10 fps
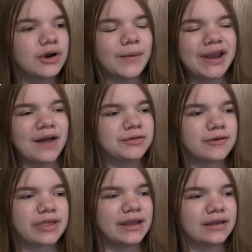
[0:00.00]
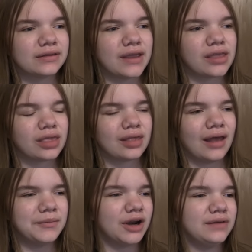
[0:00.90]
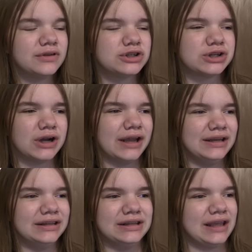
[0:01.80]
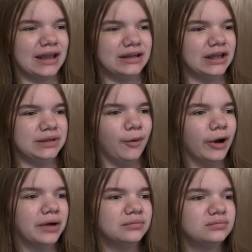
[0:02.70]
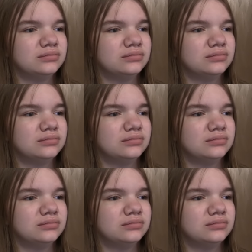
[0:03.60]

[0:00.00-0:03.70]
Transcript: what, after seeing this, I'm not even sure I need the candy anymore.